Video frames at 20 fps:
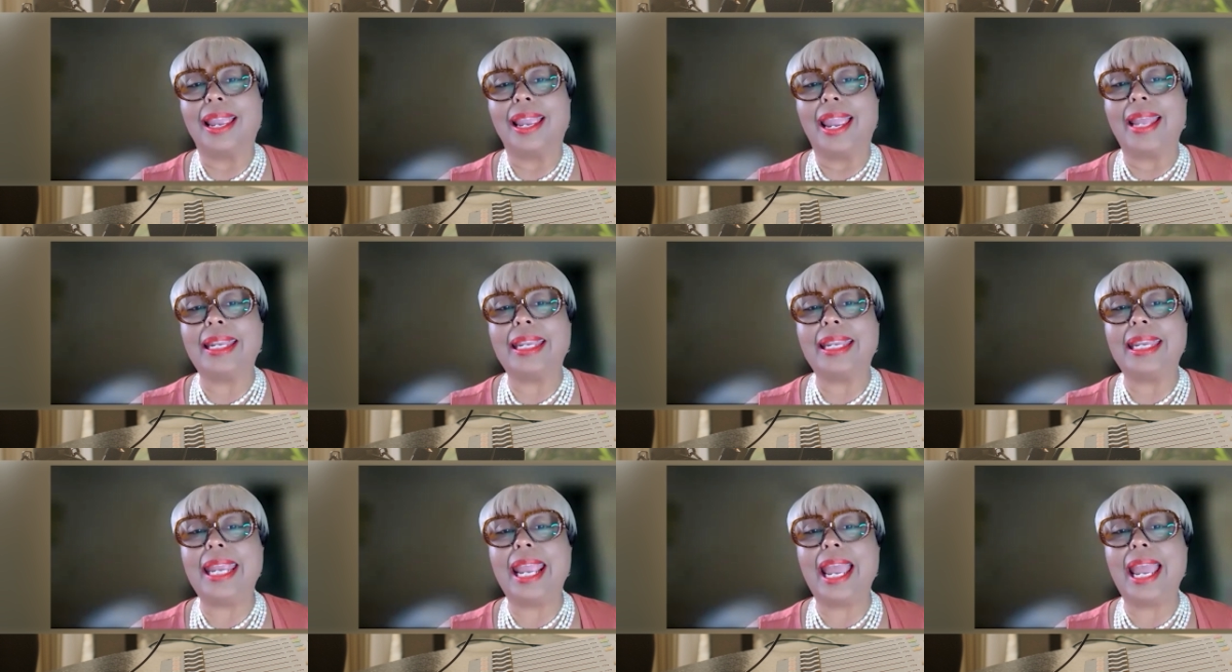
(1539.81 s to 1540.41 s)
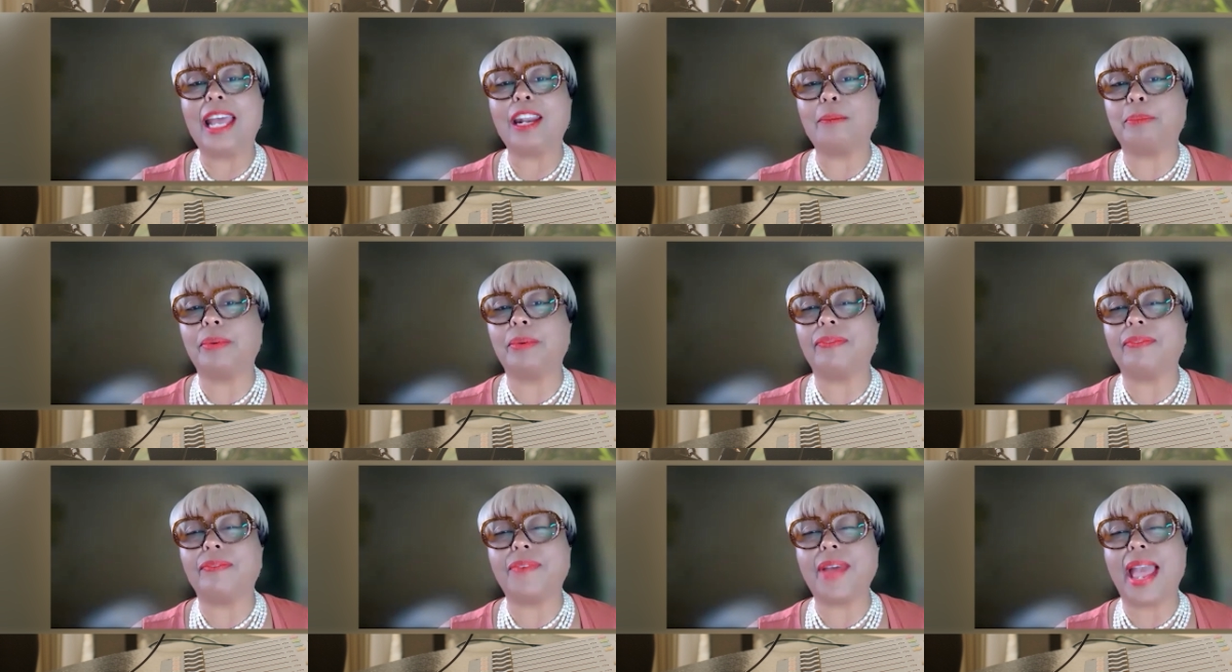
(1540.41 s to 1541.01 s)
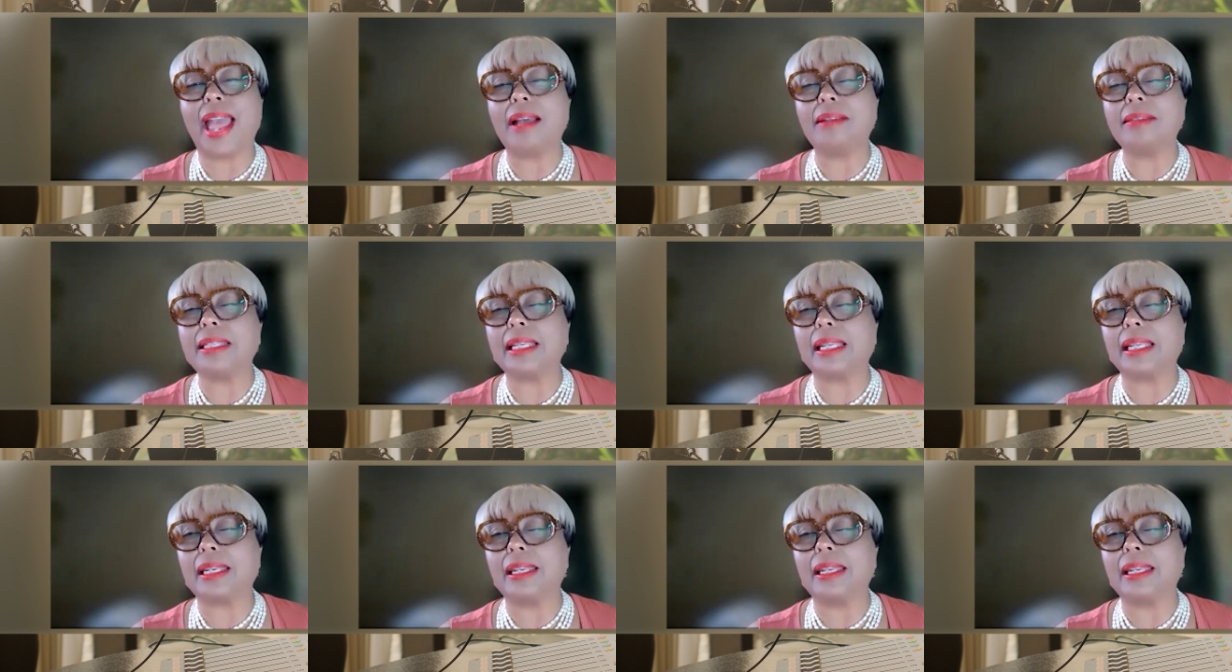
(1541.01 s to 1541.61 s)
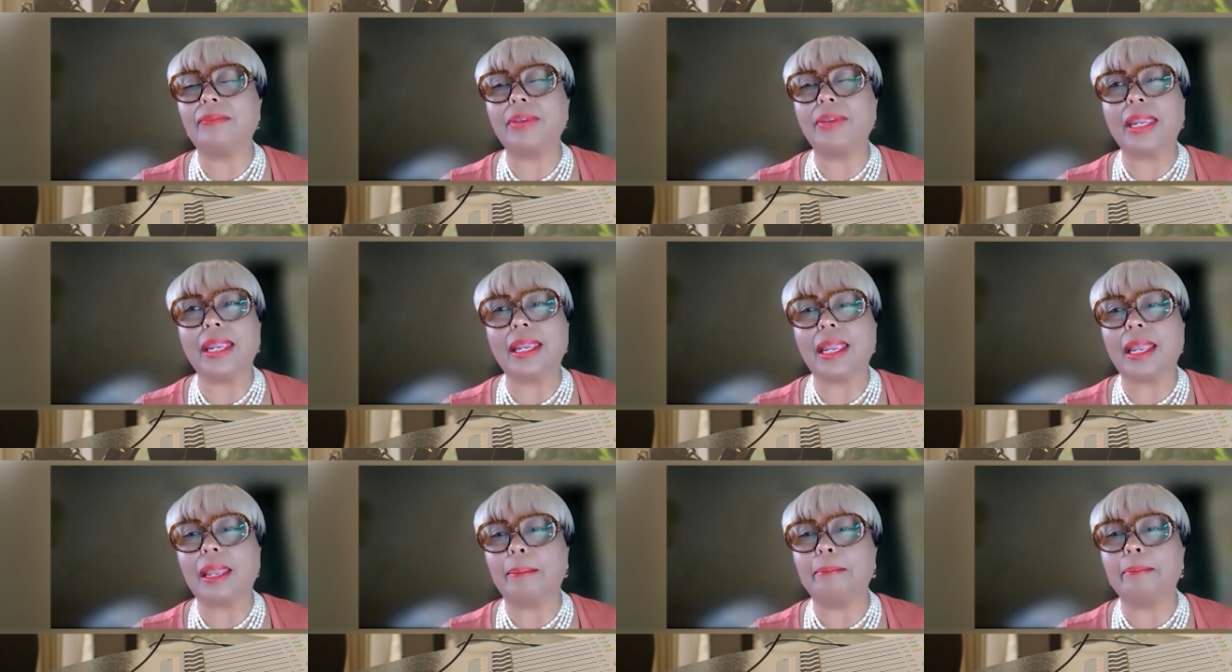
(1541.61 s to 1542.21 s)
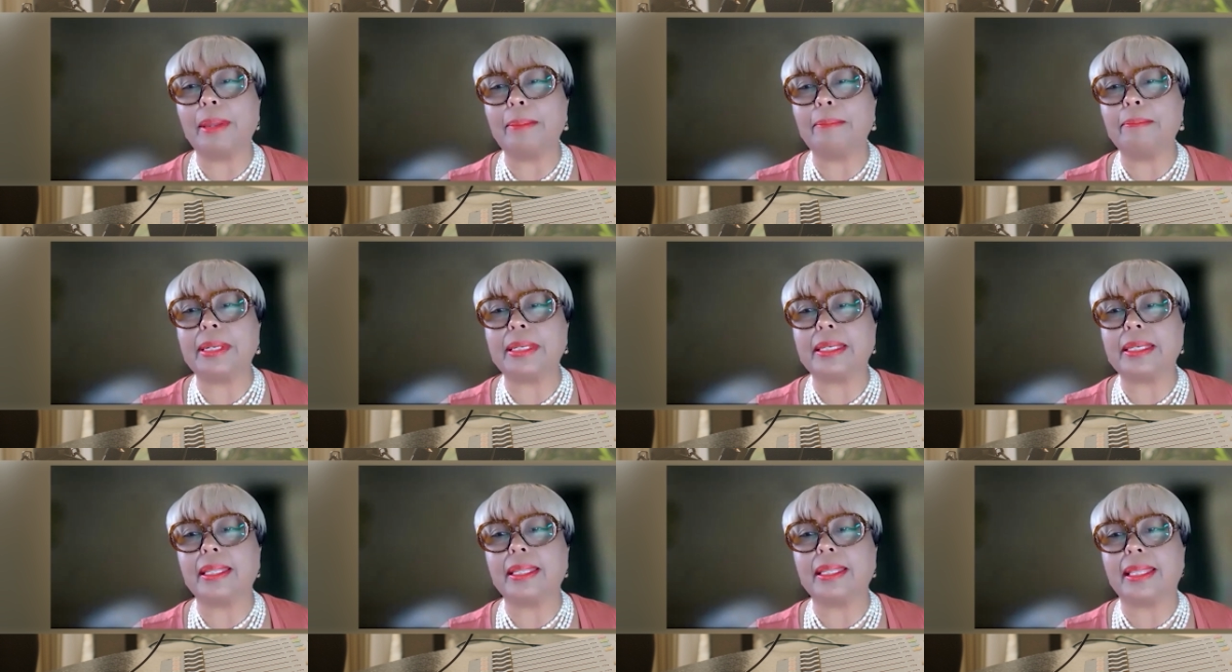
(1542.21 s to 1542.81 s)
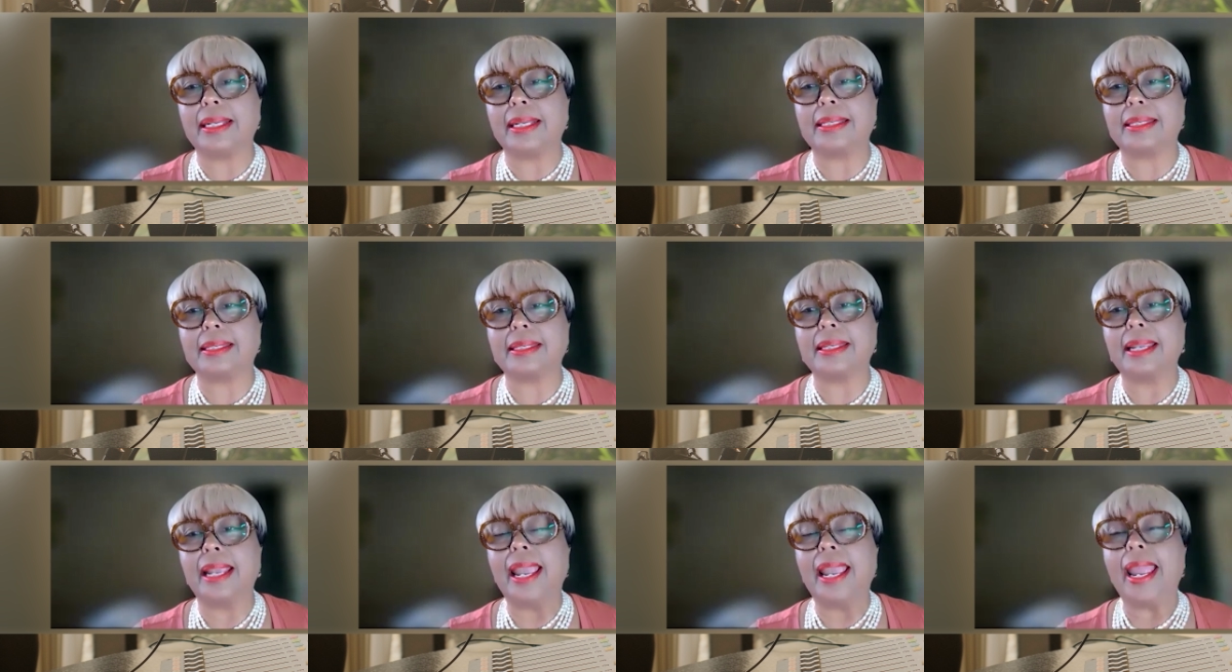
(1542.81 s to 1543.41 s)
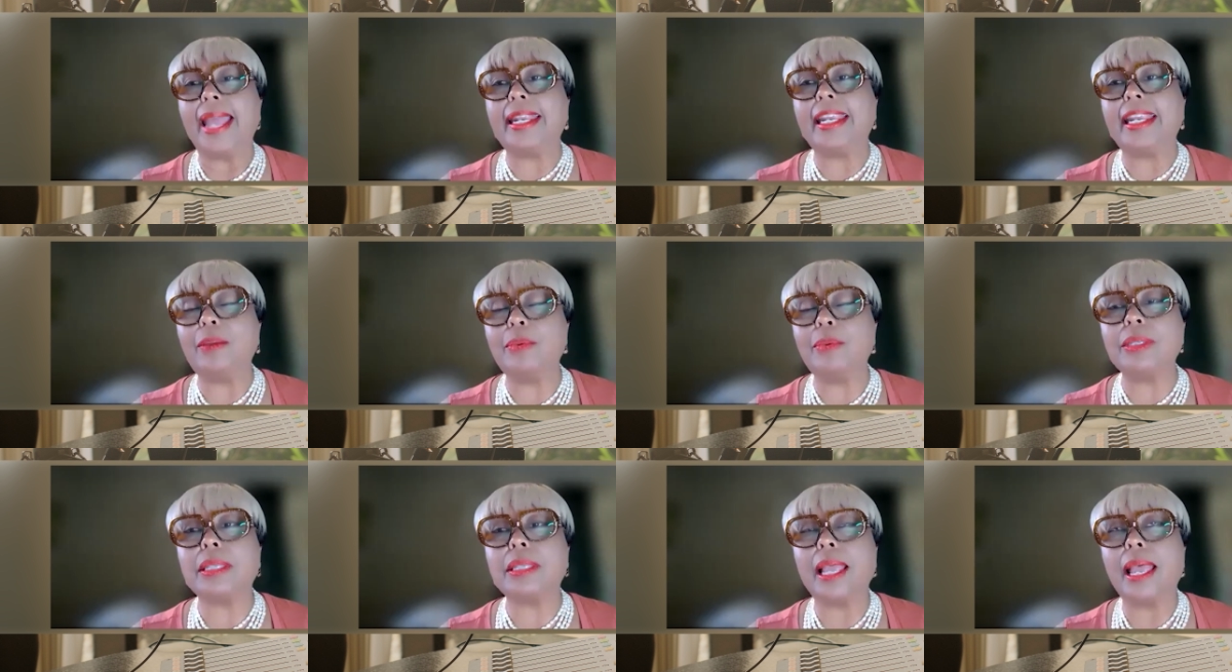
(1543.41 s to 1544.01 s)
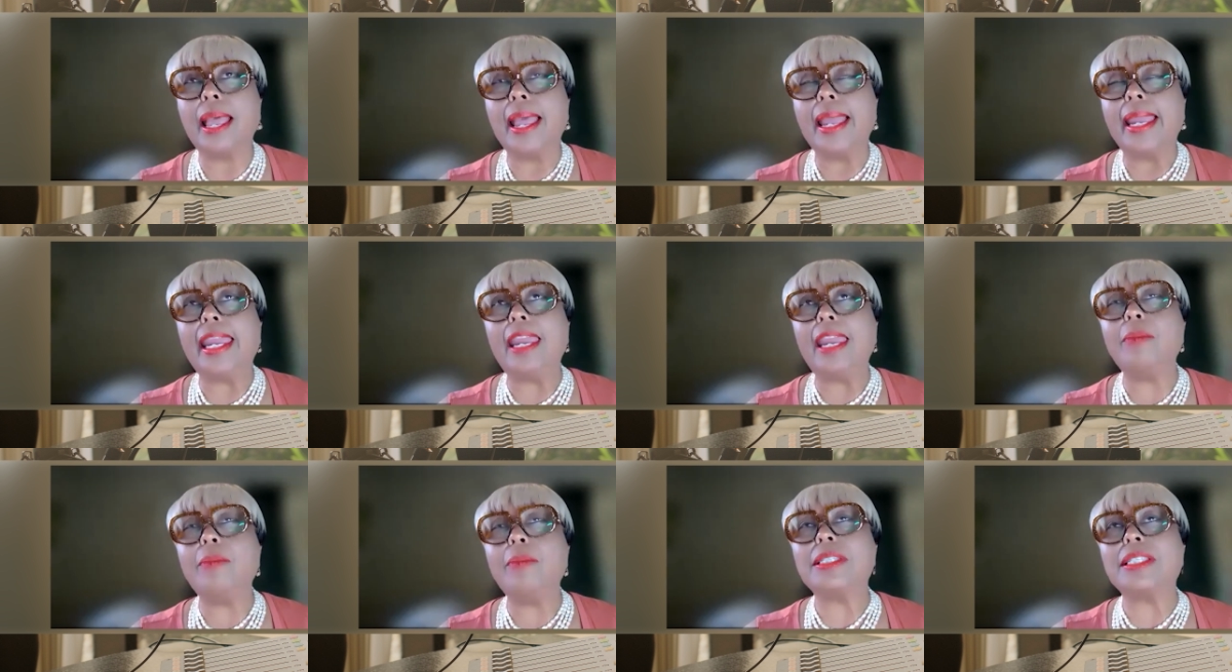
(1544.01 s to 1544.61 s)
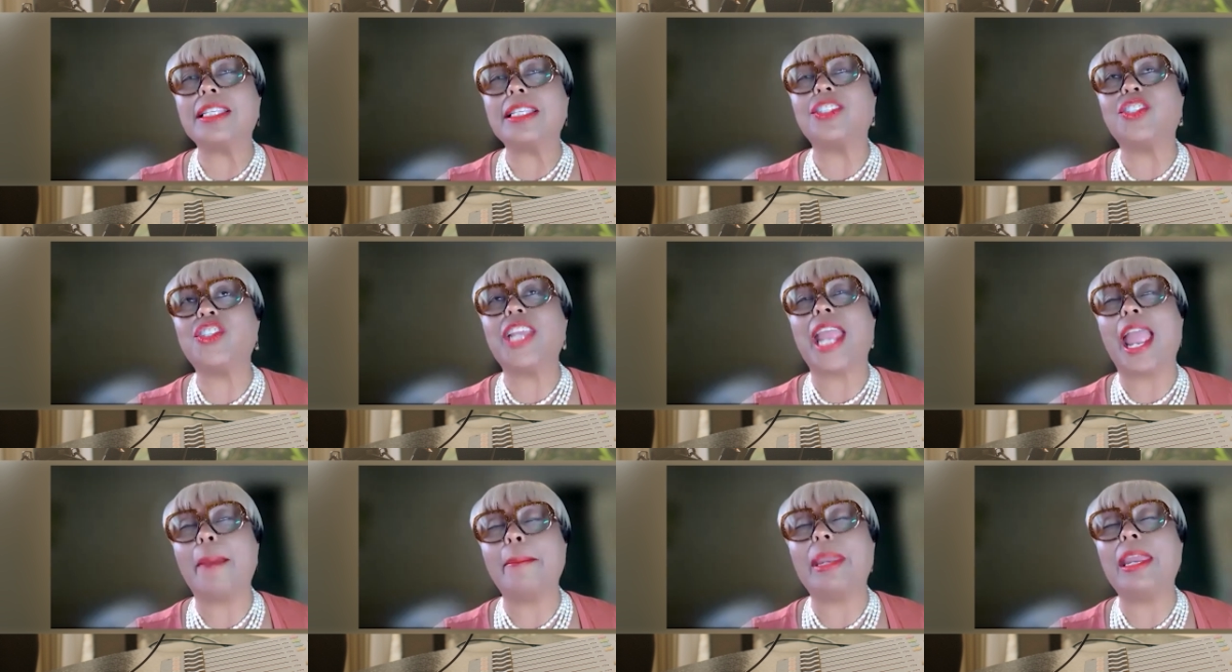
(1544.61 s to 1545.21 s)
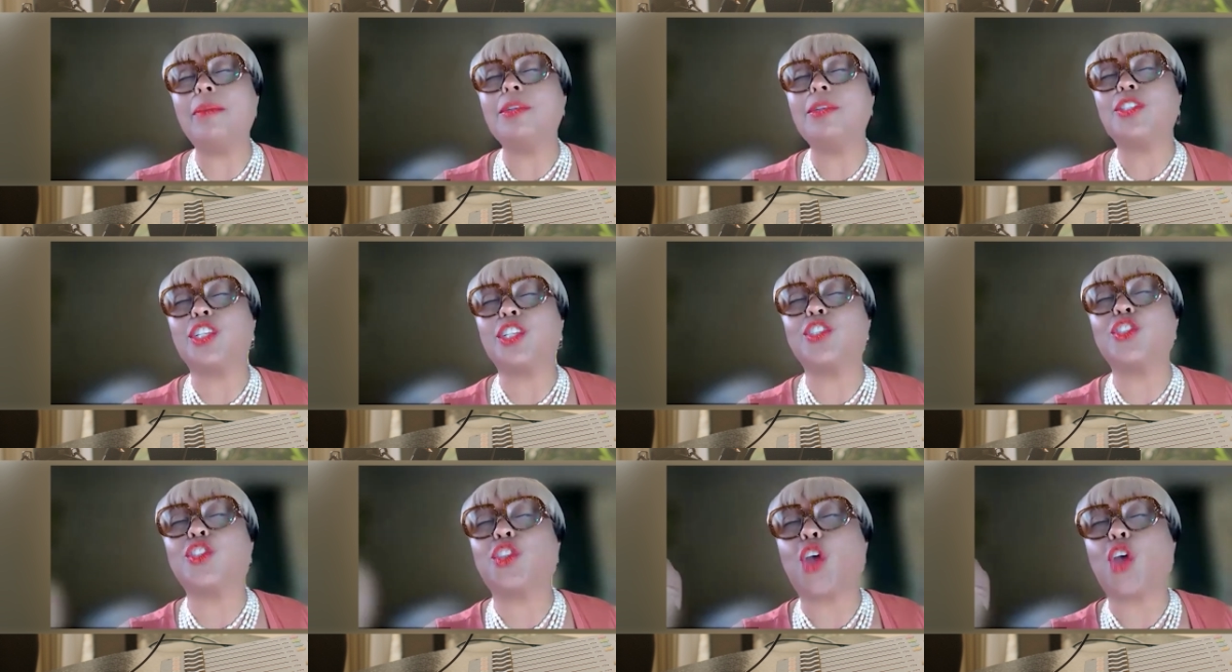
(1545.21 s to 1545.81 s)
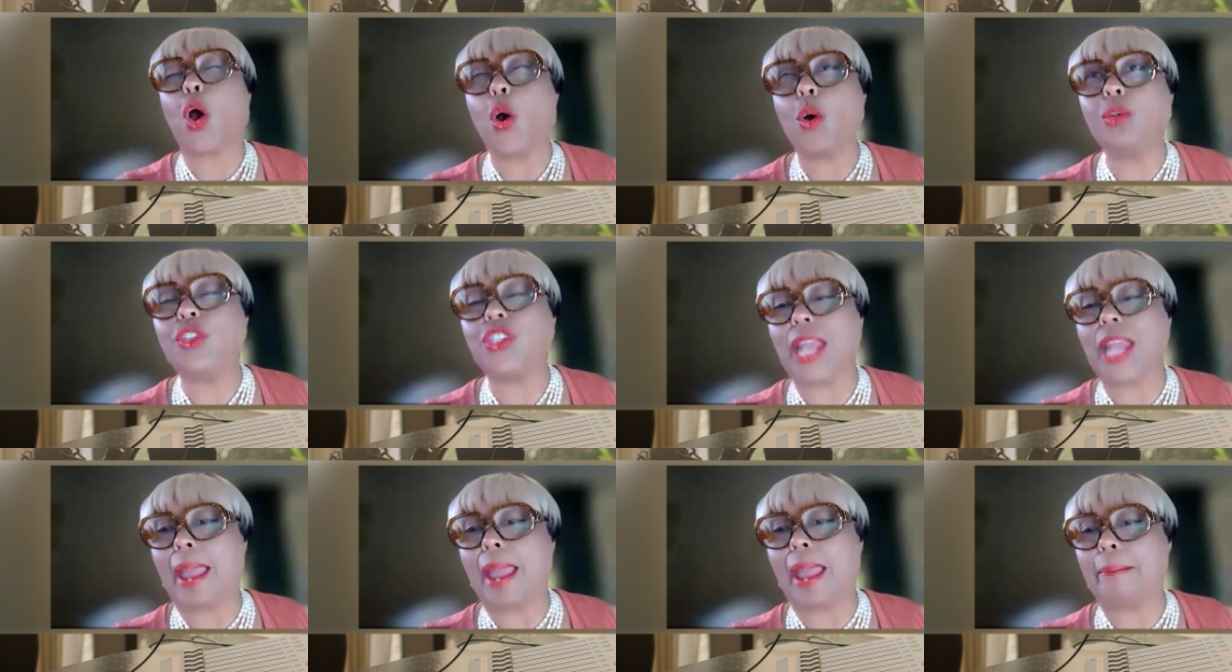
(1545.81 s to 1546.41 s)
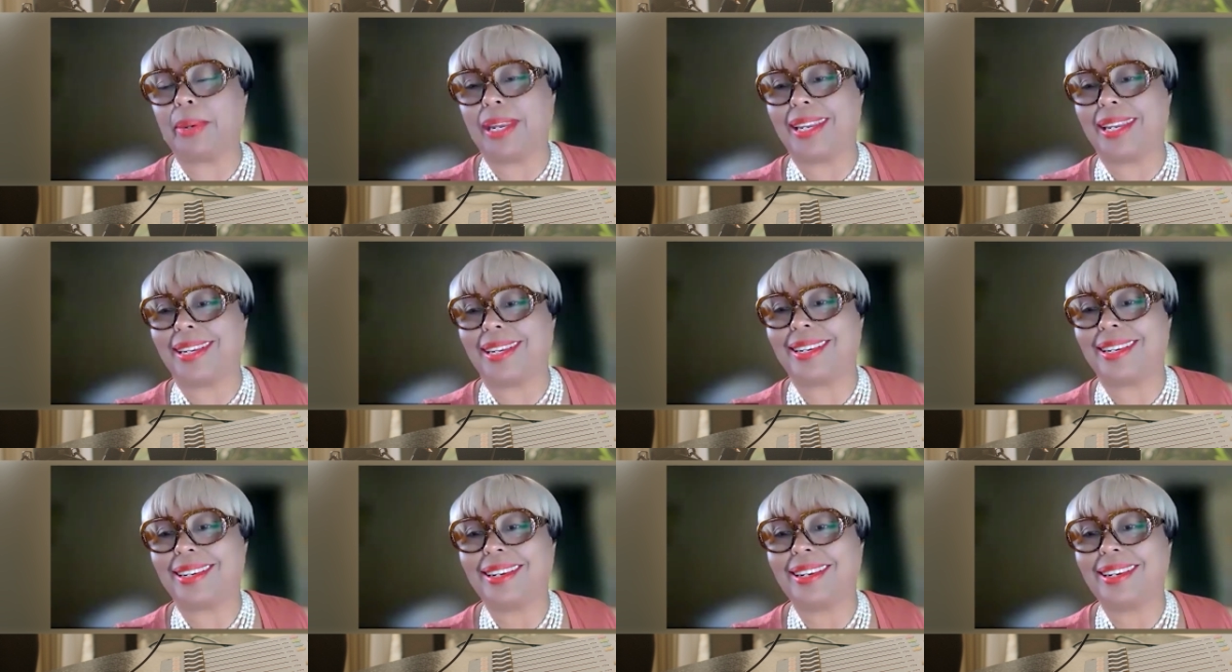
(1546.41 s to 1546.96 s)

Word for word: And he had a profound, significant commitment to this. And he was he was the champ, he was the sole champion.